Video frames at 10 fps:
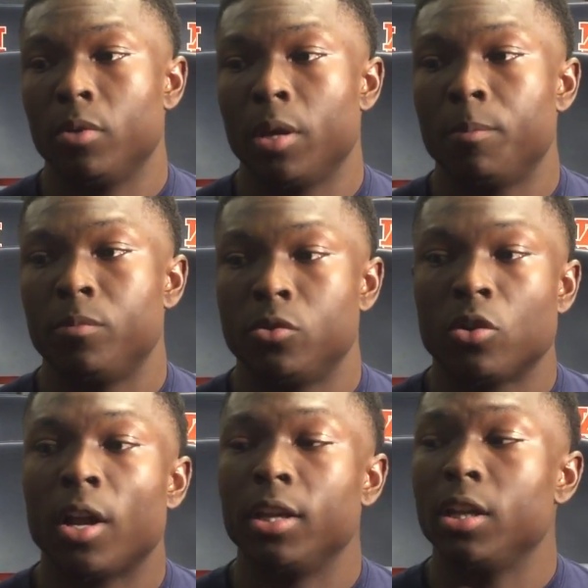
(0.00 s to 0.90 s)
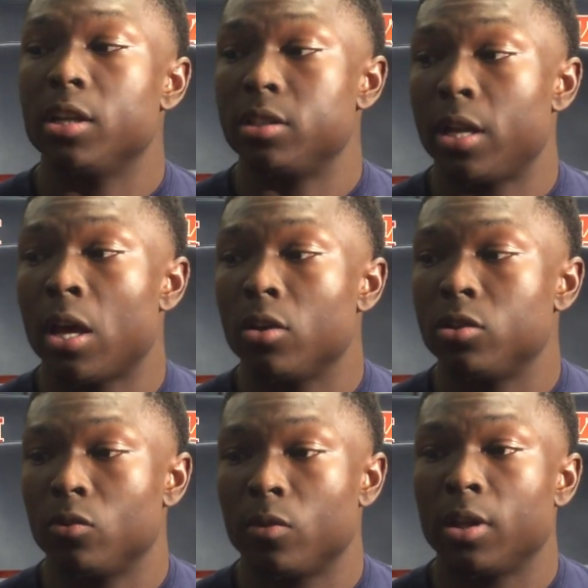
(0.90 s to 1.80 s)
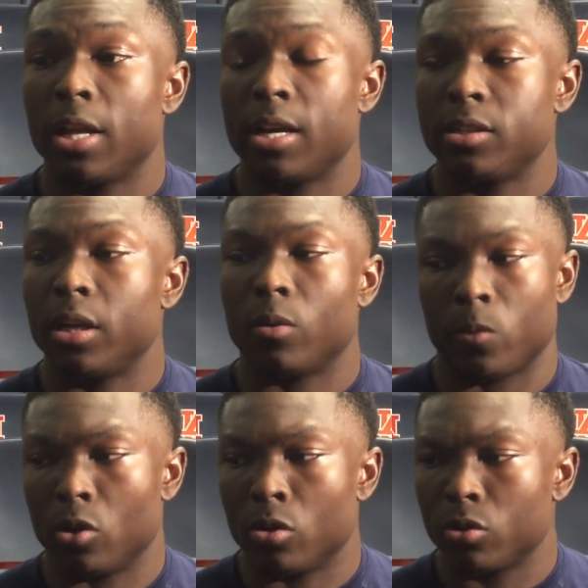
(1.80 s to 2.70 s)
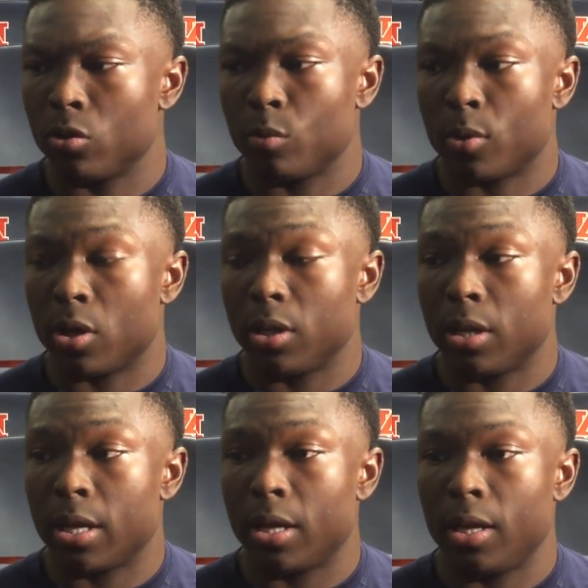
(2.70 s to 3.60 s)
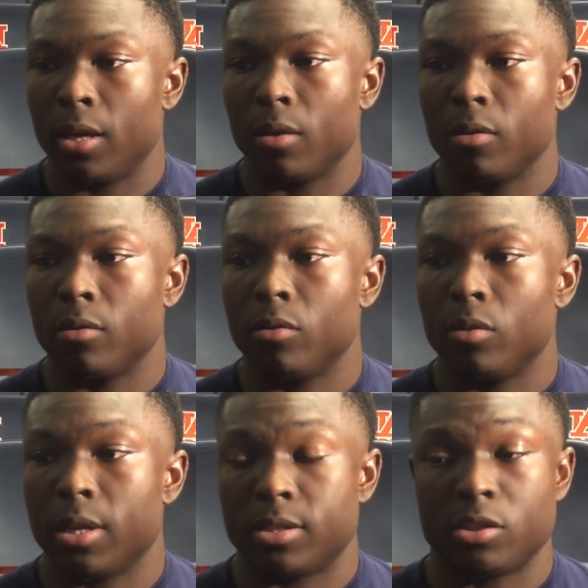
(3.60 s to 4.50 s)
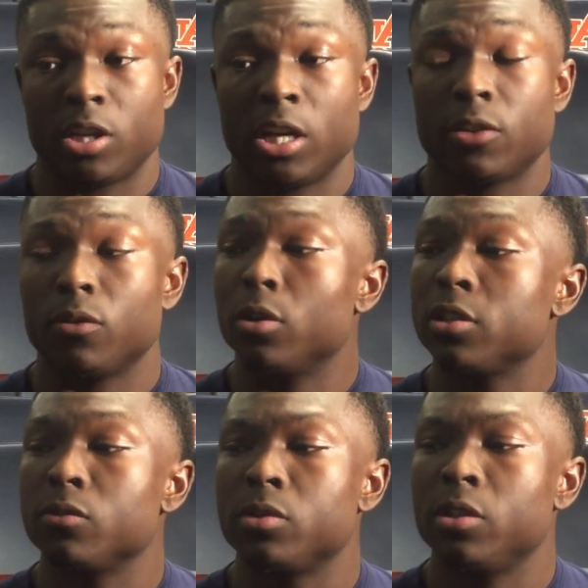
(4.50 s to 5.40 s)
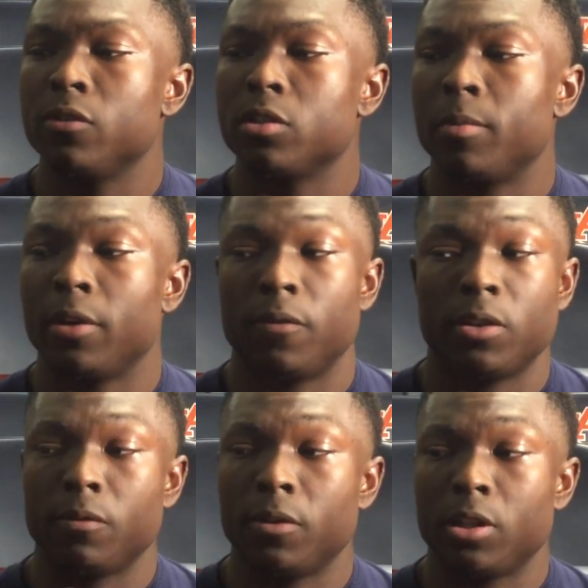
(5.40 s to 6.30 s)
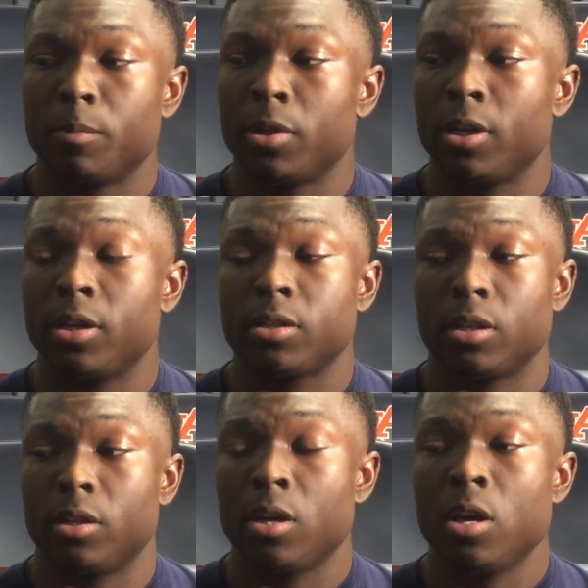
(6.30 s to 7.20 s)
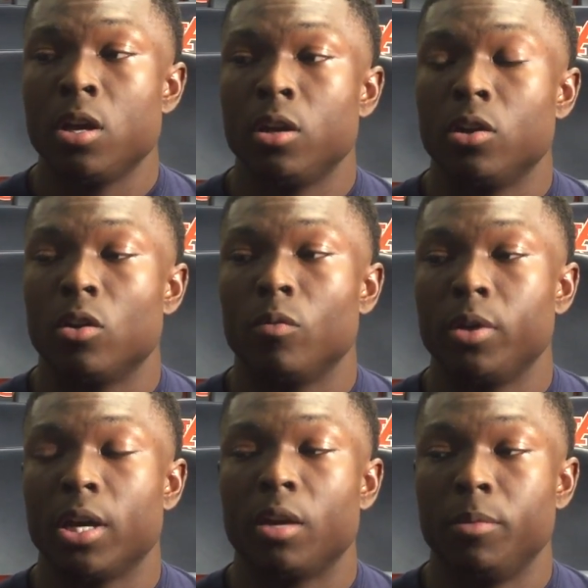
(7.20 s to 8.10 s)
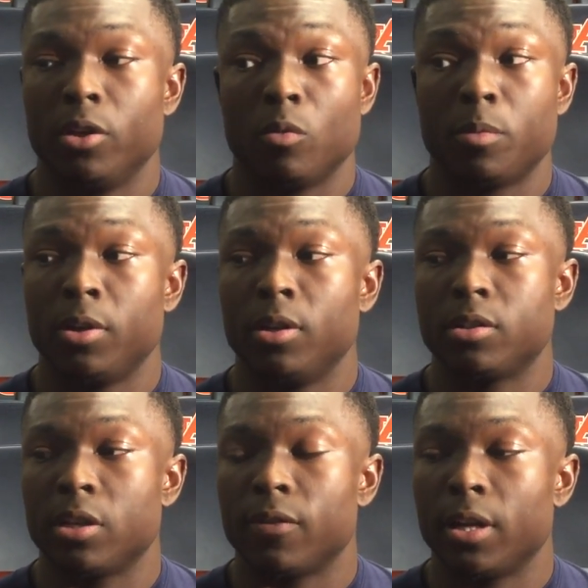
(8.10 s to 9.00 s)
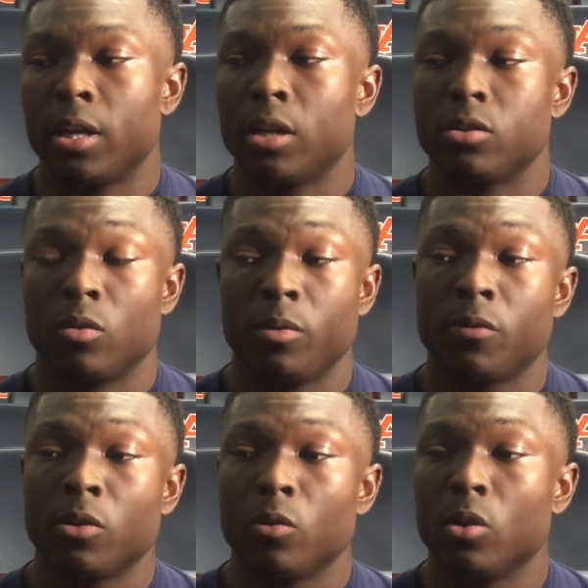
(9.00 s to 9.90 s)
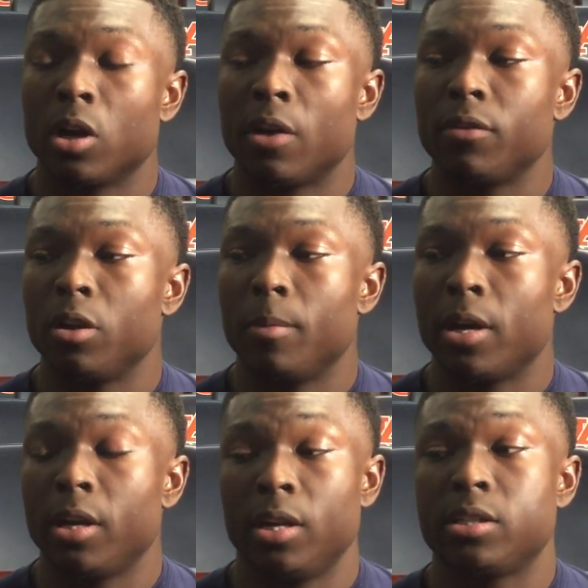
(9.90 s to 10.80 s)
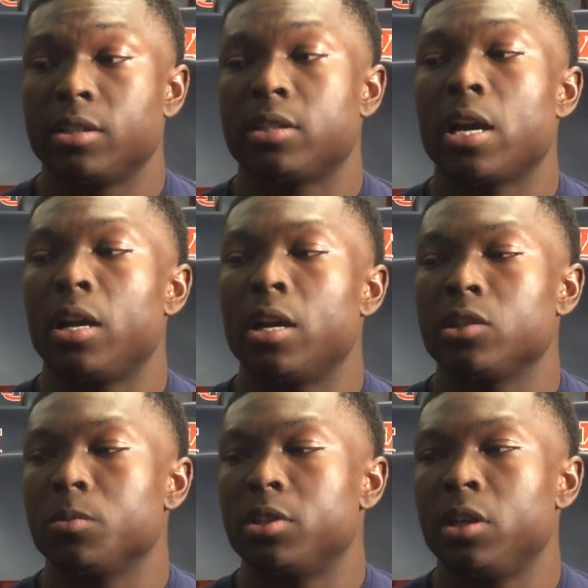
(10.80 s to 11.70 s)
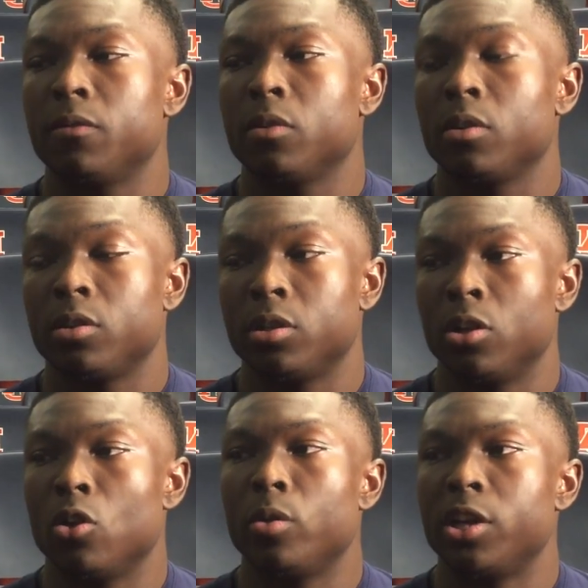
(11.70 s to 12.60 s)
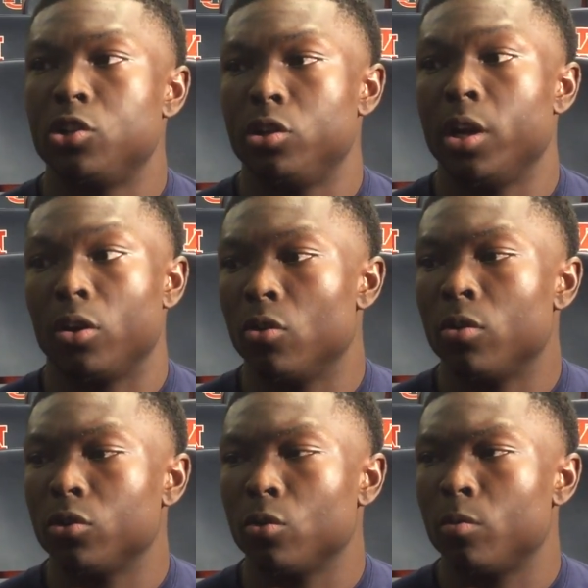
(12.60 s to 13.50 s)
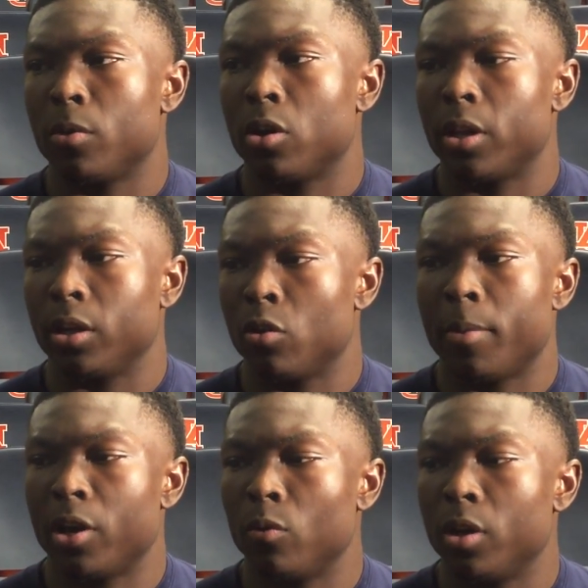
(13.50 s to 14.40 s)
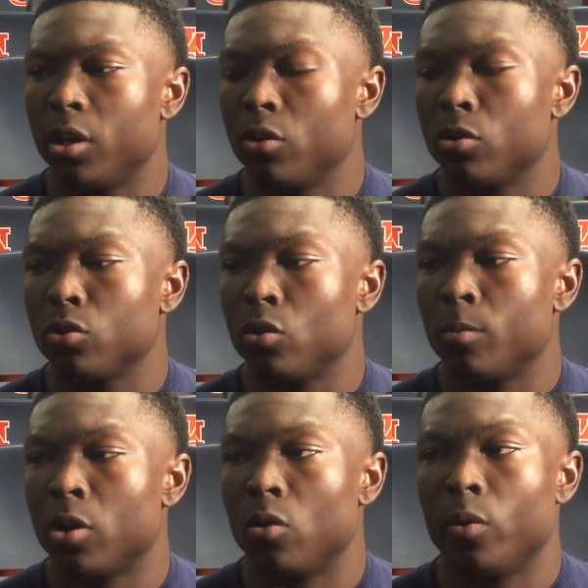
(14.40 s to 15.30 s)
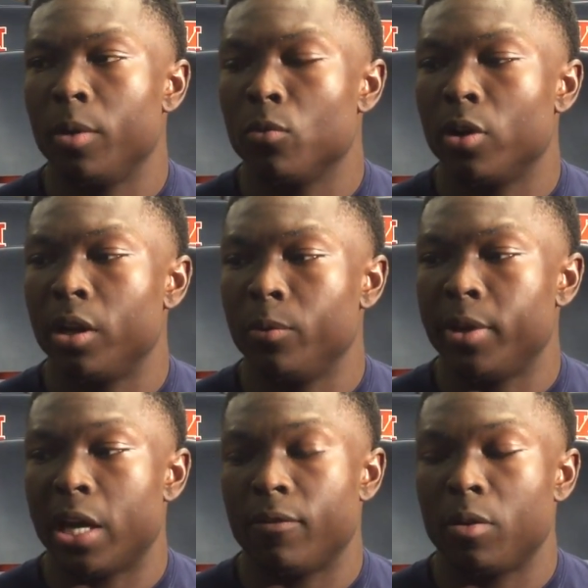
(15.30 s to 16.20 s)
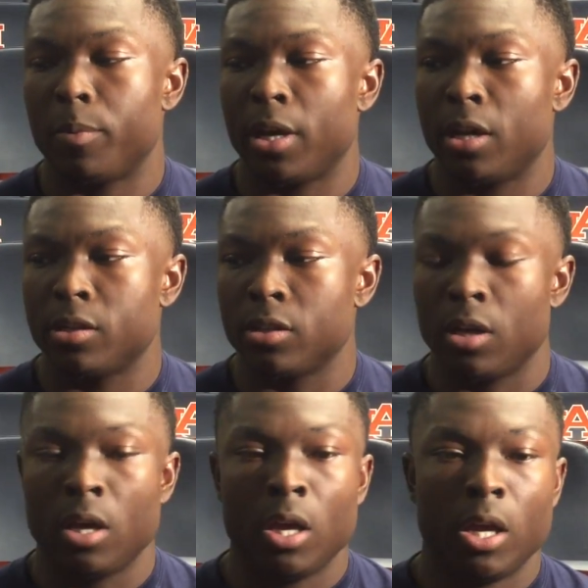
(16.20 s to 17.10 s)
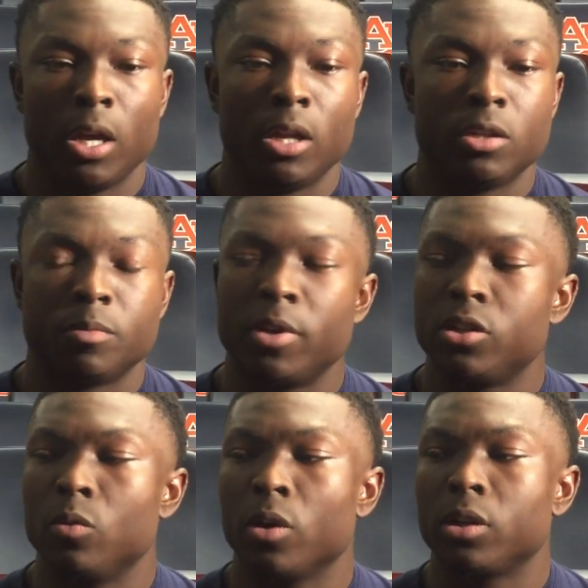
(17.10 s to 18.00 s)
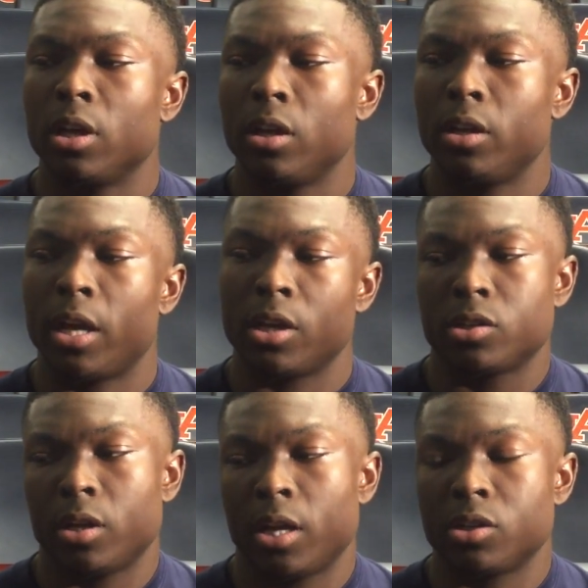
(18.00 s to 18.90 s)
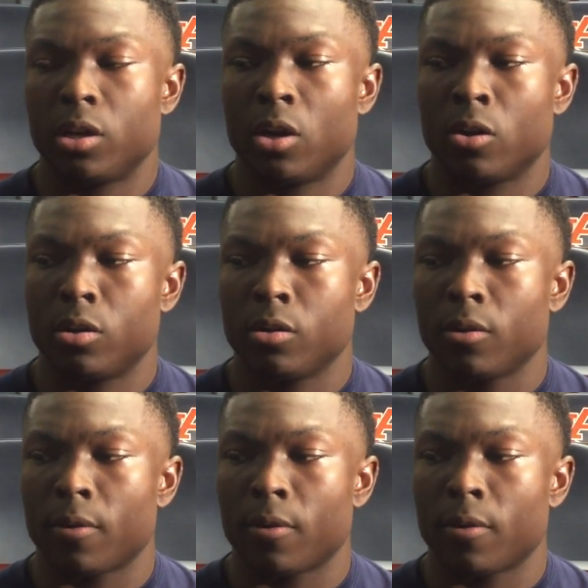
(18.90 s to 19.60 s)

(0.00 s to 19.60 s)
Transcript: they're trying to get us now to realize that we're gonna throw the ball a lot, and that's a chance for us receivers to make 50-50 plays, and, you know, we gotta be open and stuff like that. So we feel real confident about it, and it's exciting as a receiver to know that they're going to throw the ball, like, no matter what, they're gonna throw the ball way more than we have in the past, and it just makes you work that harder.